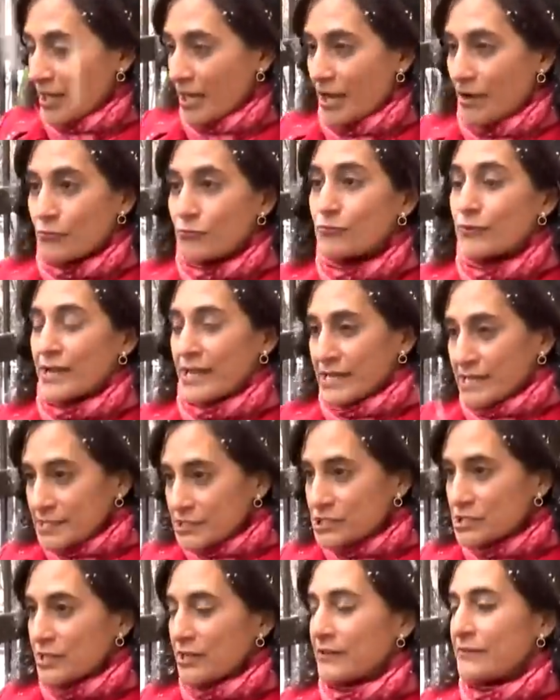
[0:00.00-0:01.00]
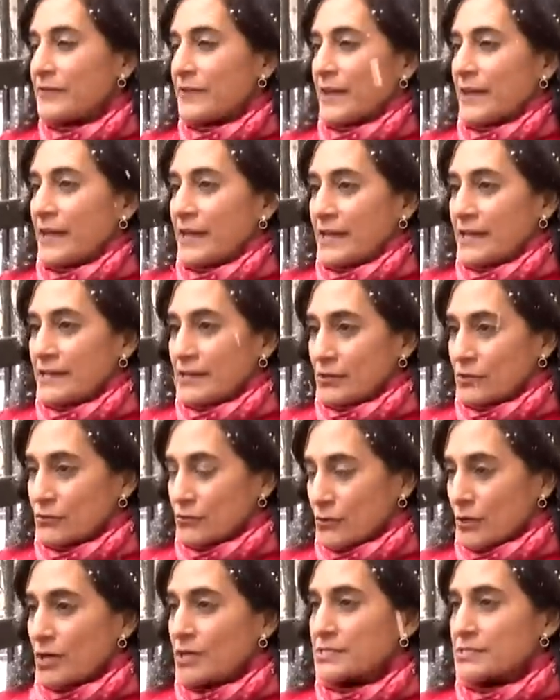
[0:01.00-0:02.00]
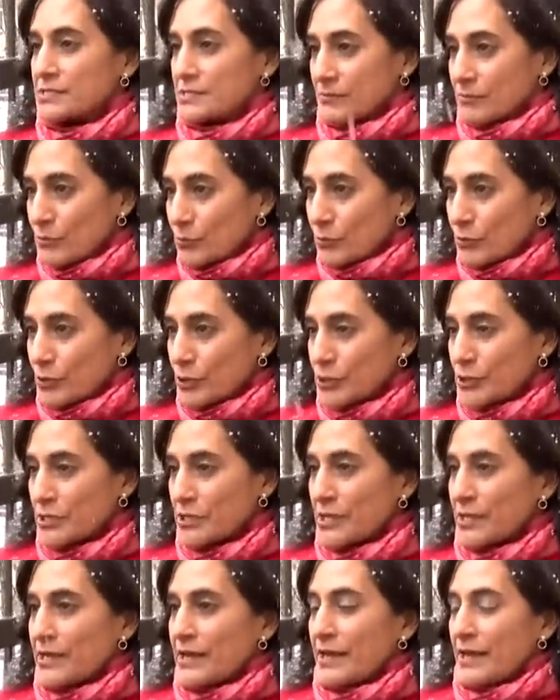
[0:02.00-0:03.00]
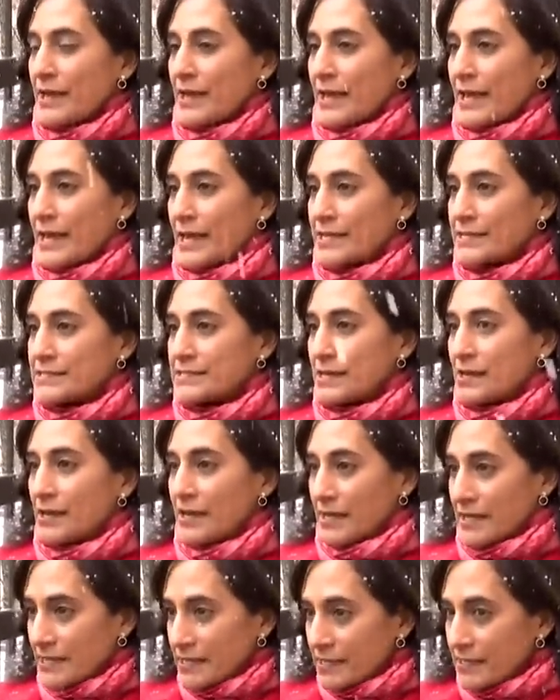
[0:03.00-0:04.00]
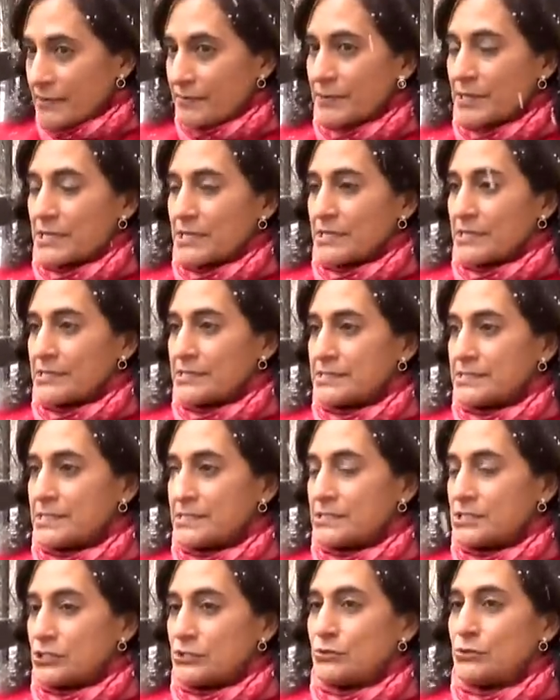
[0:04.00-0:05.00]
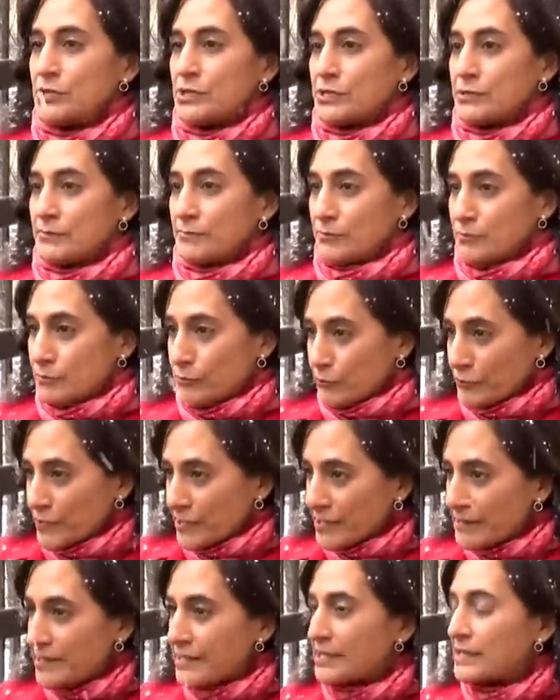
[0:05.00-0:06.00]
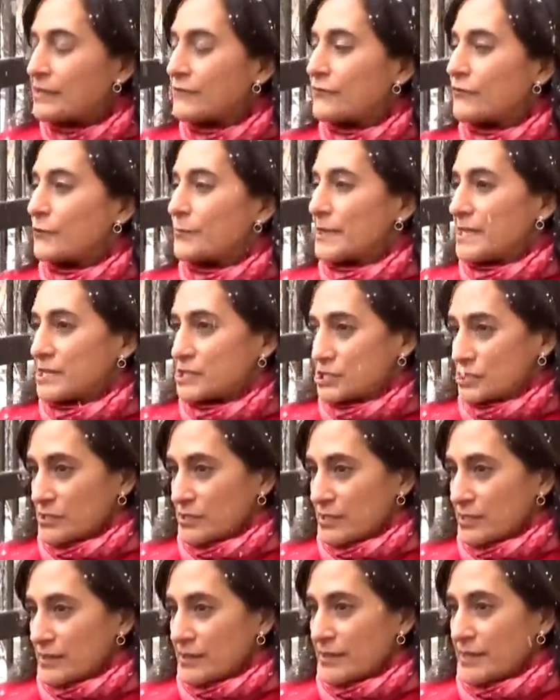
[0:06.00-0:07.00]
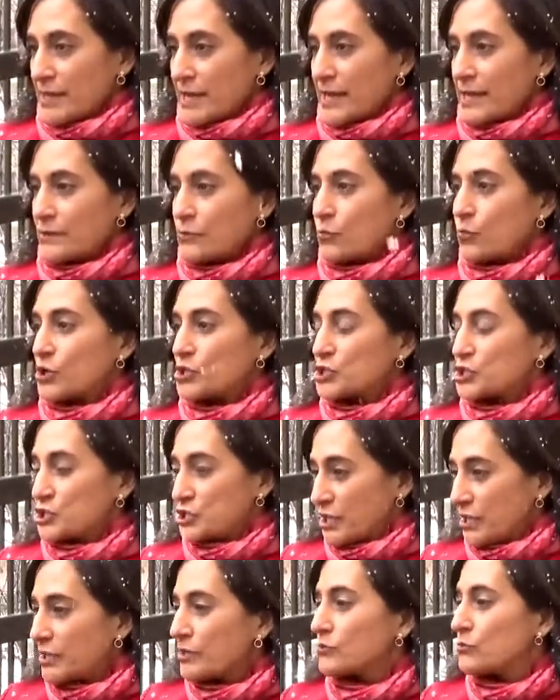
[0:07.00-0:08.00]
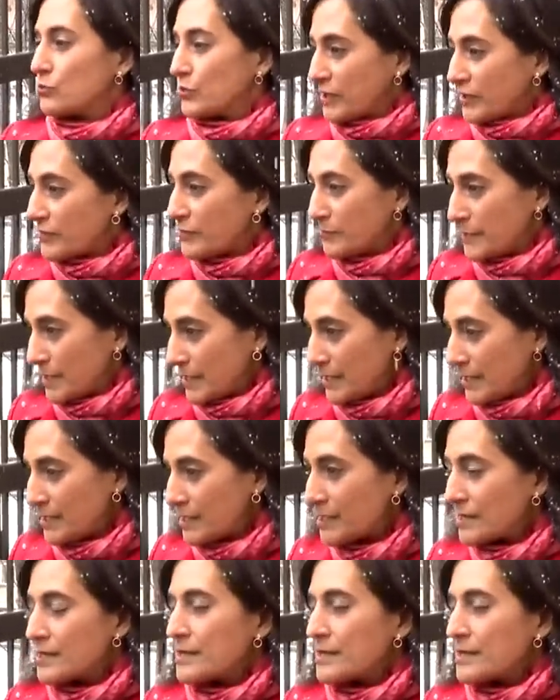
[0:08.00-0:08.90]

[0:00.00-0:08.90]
a range of aid across the board, and I committed to bring the information that was shared with me